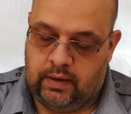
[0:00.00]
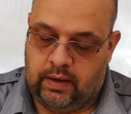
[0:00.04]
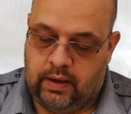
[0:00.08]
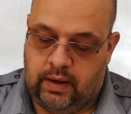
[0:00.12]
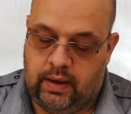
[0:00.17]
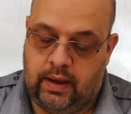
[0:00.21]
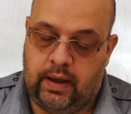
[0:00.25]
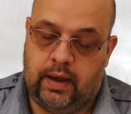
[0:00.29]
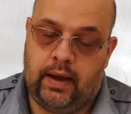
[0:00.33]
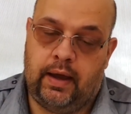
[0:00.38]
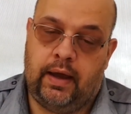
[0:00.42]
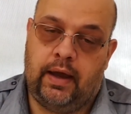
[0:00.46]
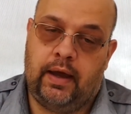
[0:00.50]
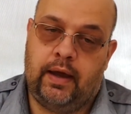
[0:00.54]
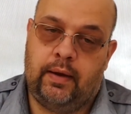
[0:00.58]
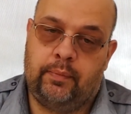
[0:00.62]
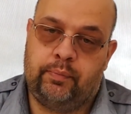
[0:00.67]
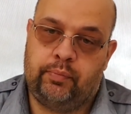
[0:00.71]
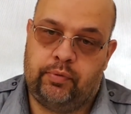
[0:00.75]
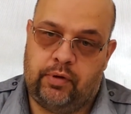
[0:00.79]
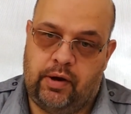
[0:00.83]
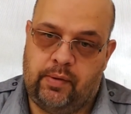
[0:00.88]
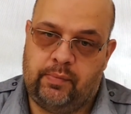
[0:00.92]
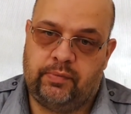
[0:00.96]
Ah,
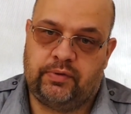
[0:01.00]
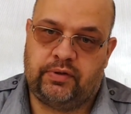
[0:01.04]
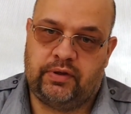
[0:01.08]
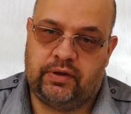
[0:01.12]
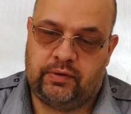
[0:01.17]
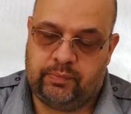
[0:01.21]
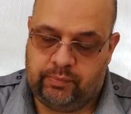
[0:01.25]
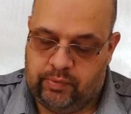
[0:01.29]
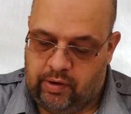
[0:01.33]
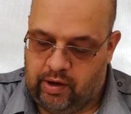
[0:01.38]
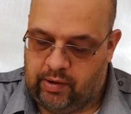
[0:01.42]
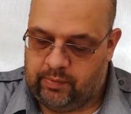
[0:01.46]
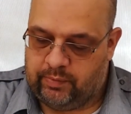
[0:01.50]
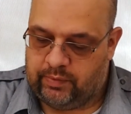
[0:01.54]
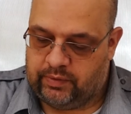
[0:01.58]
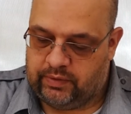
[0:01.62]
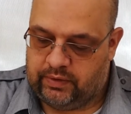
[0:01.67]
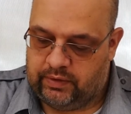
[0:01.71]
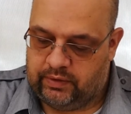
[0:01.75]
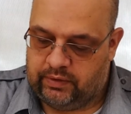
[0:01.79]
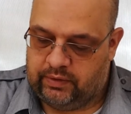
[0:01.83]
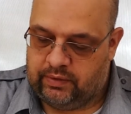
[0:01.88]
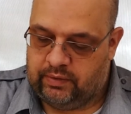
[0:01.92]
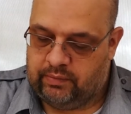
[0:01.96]
promises,
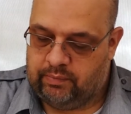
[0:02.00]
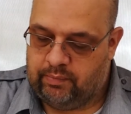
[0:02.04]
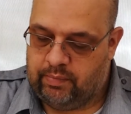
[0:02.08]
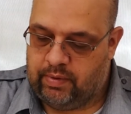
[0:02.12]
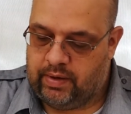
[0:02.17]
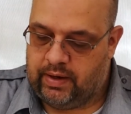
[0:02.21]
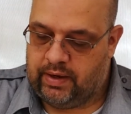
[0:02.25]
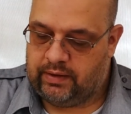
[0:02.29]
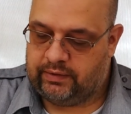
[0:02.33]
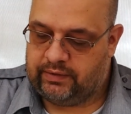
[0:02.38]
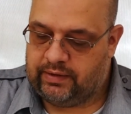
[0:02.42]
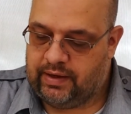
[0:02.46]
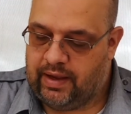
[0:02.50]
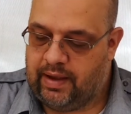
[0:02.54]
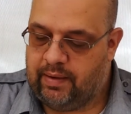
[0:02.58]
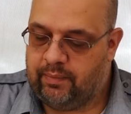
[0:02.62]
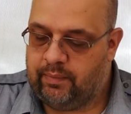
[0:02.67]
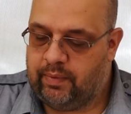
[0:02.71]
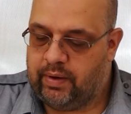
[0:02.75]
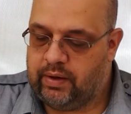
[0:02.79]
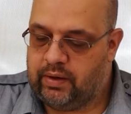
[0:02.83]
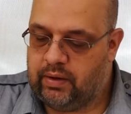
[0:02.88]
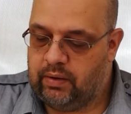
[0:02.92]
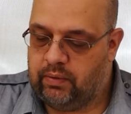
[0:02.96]
promises. But as time
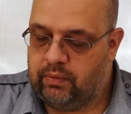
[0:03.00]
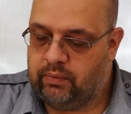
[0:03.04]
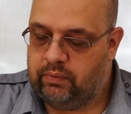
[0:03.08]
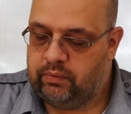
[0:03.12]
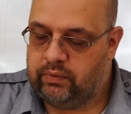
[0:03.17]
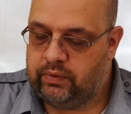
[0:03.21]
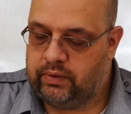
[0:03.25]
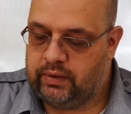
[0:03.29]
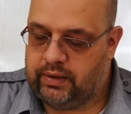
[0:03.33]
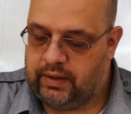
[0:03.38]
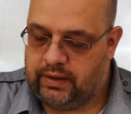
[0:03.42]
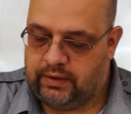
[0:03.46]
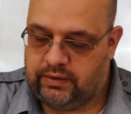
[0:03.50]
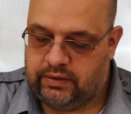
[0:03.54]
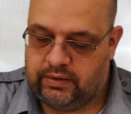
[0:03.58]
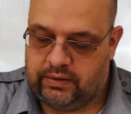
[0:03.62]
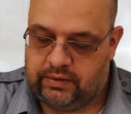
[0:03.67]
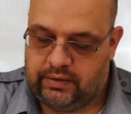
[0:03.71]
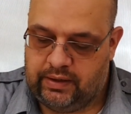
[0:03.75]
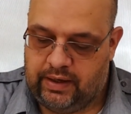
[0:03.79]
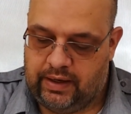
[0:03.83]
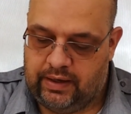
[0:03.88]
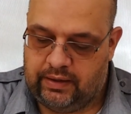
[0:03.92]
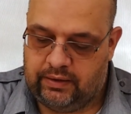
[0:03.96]
went on, they
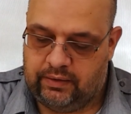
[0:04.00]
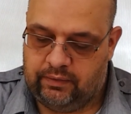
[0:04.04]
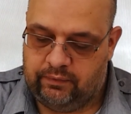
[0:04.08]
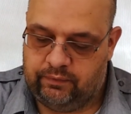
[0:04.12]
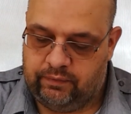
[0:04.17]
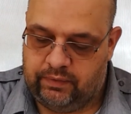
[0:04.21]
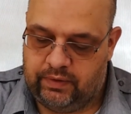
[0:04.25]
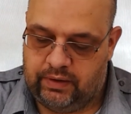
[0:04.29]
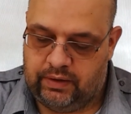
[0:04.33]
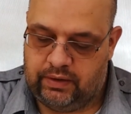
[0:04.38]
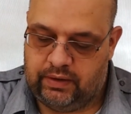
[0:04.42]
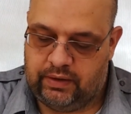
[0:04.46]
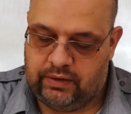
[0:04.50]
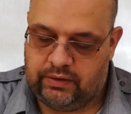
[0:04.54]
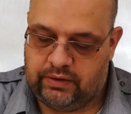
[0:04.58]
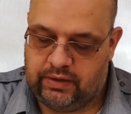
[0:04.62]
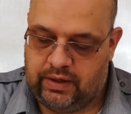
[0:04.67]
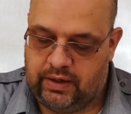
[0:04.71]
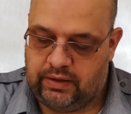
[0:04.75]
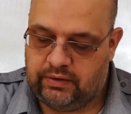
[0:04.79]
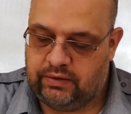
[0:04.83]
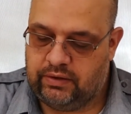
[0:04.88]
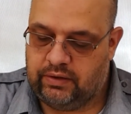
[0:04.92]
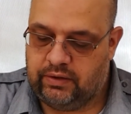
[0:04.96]
just had to fit the
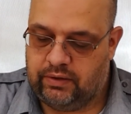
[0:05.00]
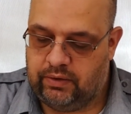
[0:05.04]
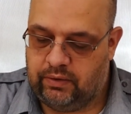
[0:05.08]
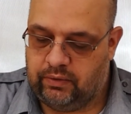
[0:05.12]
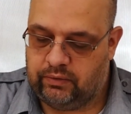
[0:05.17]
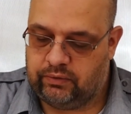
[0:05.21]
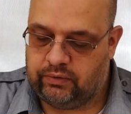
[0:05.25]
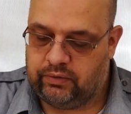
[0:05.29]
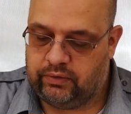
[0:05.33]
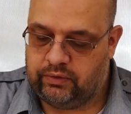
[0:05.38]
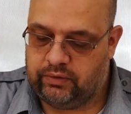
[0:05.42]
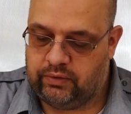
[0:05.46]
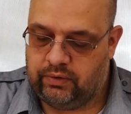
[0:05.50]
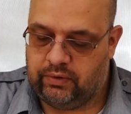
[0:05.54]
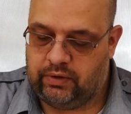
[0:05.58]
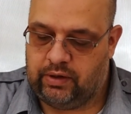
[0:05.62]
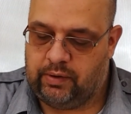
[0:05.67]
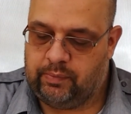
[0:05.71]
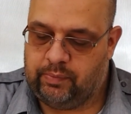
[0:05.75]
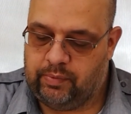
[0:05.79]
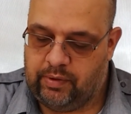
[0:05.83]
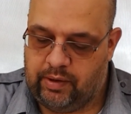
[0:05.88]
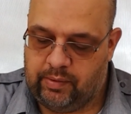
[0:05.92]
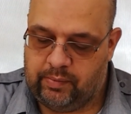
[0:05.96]
changing culture, so they
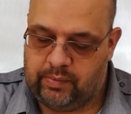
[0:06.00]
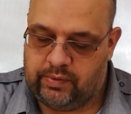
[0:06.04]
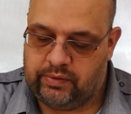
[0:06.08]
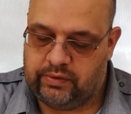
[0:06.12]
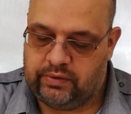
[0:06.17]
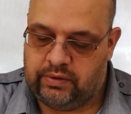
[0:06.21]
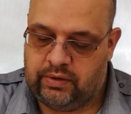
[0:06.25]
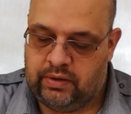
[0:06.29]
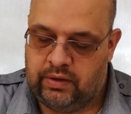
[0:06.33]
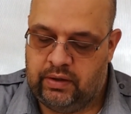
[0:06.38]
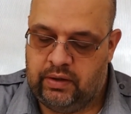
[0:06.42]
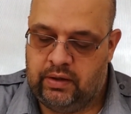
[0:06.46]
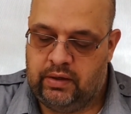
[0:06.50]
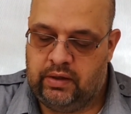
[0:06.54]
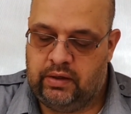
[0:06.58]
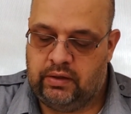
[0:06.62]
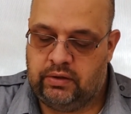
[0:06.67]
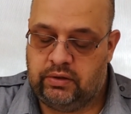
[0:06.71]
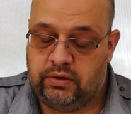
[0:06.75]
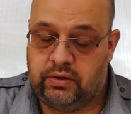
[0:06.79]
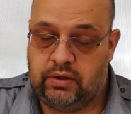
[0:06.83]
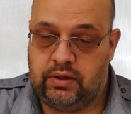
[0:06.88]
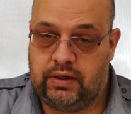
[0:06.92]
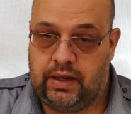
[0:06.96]
published
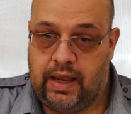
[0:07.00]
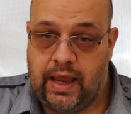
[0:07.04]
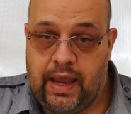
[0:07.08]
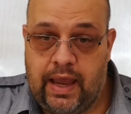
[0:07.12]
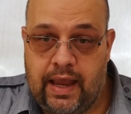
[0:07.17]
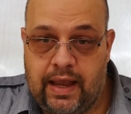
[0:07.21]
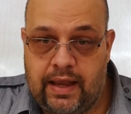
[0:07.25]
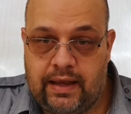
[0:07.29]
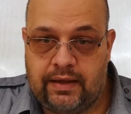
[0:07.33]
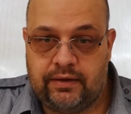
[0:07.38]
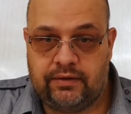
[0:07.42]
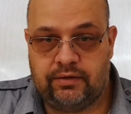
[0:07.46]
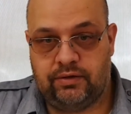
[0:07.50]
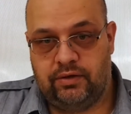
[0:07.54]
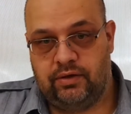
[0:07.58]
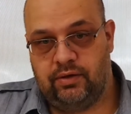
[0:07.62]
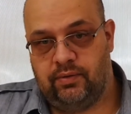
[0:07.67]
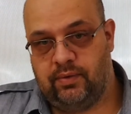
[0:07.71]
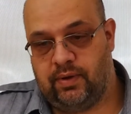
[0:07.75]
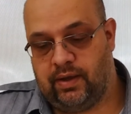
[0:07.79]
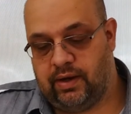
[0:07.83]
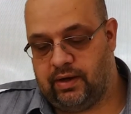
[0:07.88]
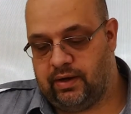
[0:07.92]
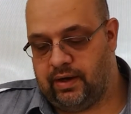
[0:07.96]
today's
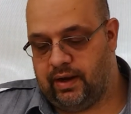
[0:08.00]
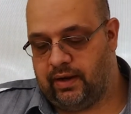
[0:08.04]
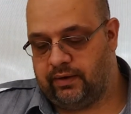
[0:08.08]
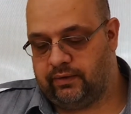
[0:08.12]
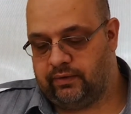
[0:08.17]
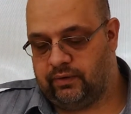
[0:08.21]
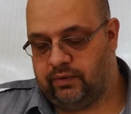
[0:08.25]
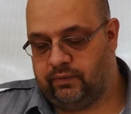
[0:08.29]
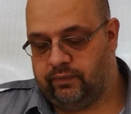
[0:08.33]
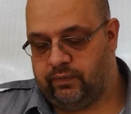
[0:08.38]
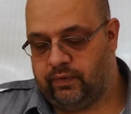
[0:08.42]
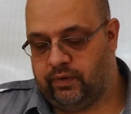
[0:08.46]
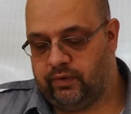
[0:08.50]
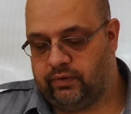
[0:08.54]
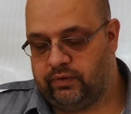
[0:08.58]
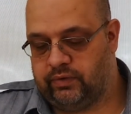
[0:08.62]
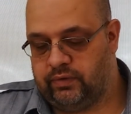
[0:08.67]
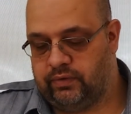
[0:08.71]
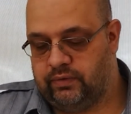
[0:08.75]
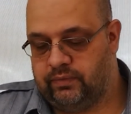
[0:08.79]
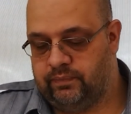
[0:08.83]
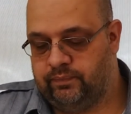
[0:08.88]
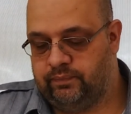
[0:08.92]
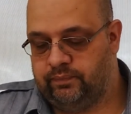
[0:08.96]
new international
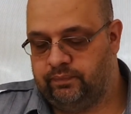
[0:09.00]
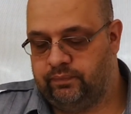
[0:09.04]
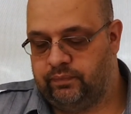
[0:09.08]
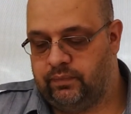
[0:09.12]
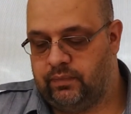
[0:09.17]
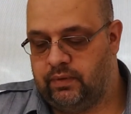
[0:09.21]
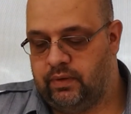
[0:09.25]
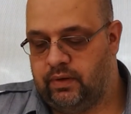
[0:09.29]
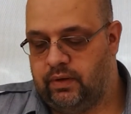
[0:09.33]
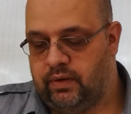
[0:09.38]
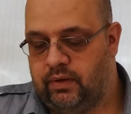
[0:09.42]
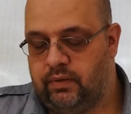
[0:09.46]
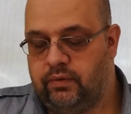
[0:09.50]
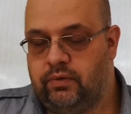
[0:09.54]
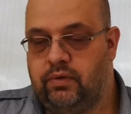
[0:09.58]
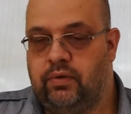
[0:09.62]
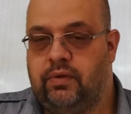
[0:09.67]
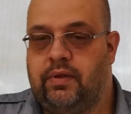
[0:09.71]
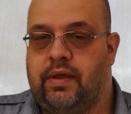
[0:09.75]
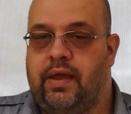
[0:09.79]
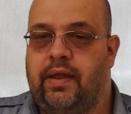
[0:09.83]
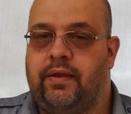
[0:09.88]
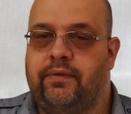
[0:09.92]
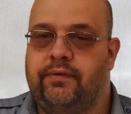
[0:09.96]
version of
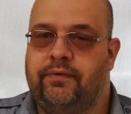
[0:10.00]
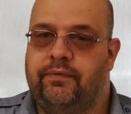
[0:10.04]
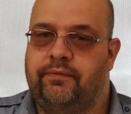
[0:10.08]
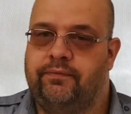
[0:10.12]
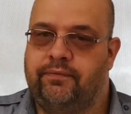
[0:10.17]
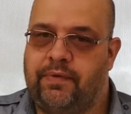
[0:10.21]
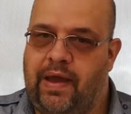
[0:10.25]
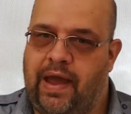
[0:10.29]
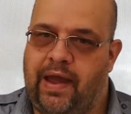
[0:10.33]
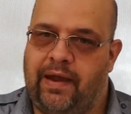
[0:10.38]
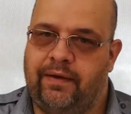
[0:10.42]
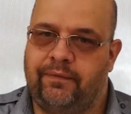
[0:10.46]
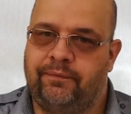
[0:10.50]
2005.